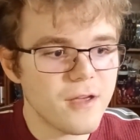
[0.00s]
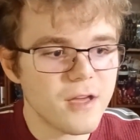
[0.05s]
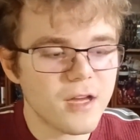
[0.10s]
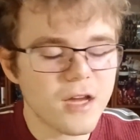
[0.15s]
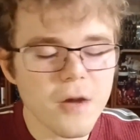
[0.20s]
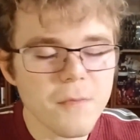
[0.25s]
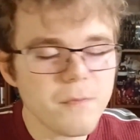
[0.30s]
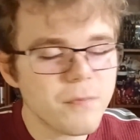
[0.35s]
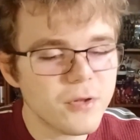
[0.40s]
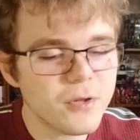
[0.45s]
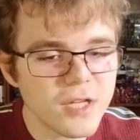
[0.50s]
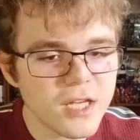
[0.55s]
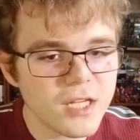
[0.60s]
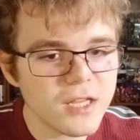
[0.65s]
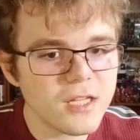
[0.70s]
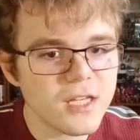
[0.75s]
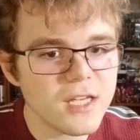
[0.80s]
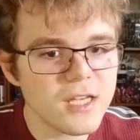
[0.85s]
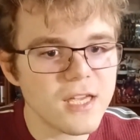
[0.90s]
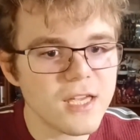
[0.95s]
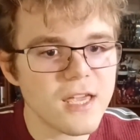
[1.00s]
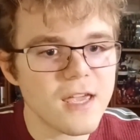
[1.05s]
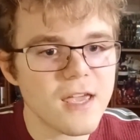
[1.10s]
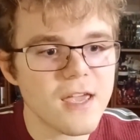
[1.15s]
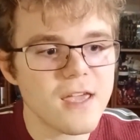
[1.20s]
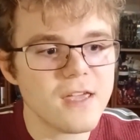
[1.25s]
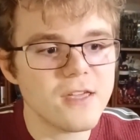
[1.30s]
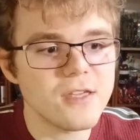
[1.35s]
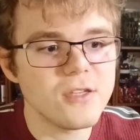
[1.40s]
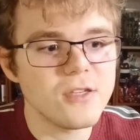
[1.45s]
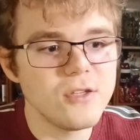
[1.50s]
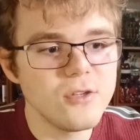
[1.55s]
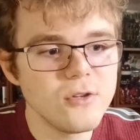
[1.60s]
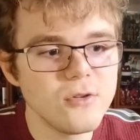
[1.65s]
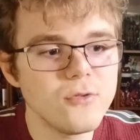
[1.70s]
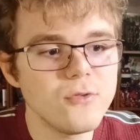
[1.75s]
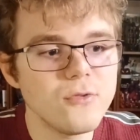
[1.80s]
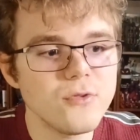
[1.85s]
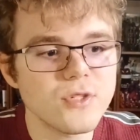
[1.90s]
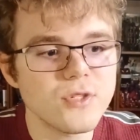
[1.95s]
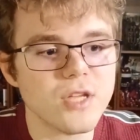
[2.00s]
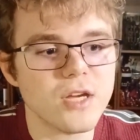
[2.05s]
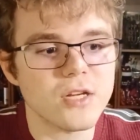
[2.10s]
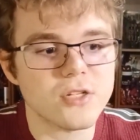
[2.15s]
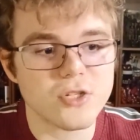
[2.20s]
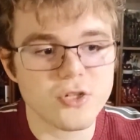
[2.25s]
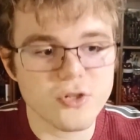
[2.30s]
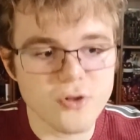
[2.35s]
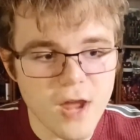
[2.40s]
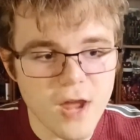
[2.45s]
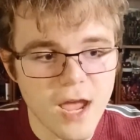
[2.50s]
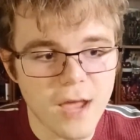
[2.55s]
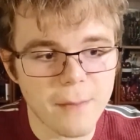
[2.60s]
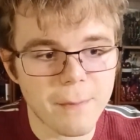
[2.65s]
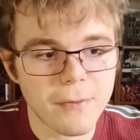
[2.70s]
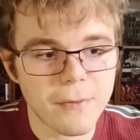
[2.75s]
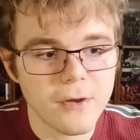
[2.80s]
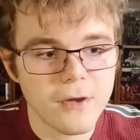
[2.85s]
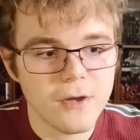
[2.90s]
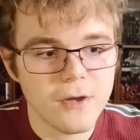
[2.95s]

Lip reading: completely used a trap